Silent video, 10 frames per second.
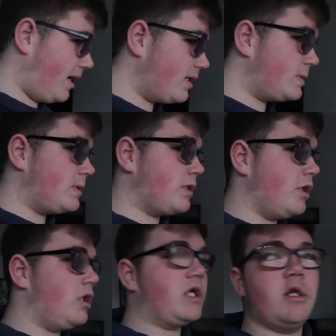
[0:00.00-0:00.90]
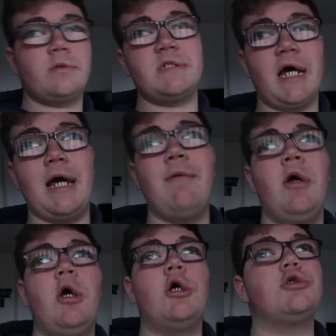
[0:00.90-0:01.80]
back for an early enough time
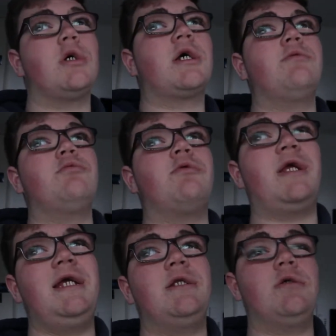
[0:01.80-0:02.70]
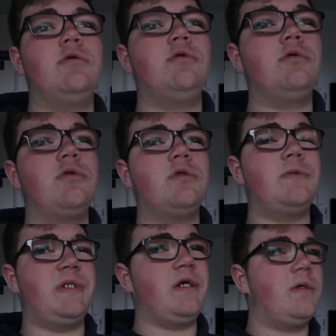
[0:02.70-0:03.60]
so I can redo the
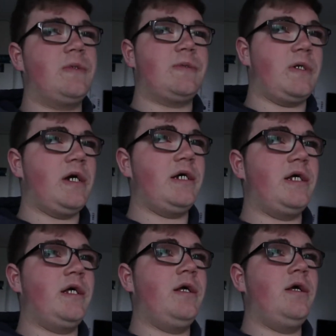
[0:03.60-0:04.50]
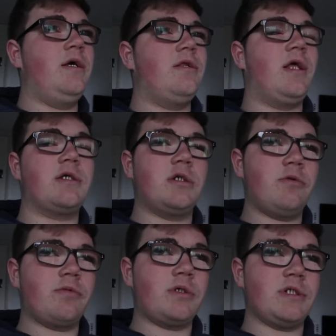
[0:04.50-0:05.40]
video for Friday. That's going
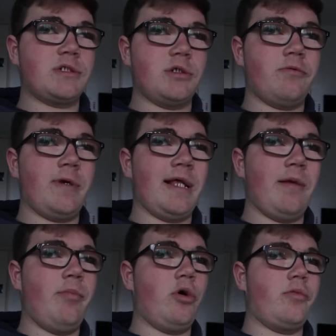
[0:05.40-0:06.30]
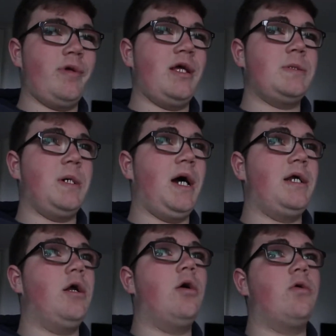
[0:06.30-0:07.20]
to, because it's going to really bug me if
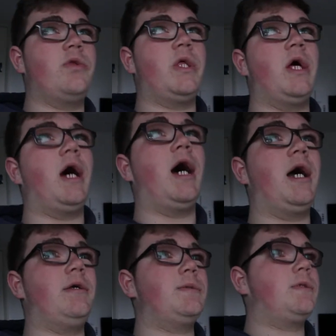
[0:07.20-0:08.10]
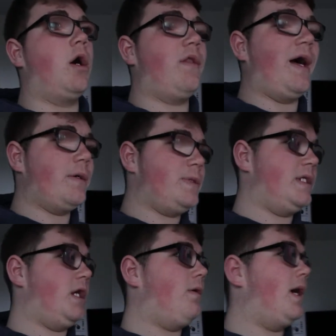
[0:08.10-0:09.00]
I know that I've got that
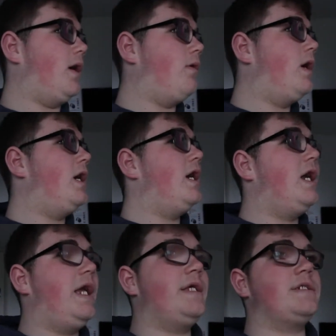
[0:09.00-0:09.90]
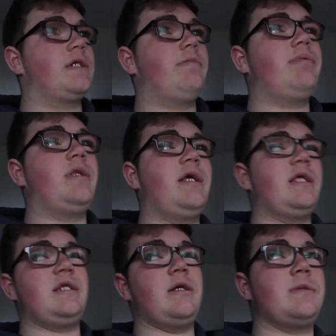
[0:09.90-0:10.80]
video out. It's a
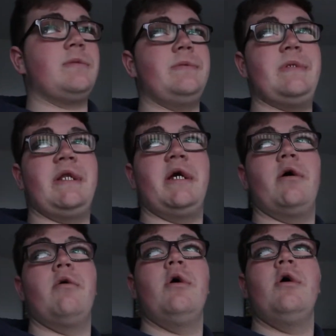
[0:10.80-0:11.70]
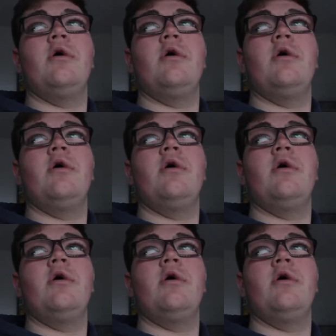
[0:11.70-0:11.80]
completely different video.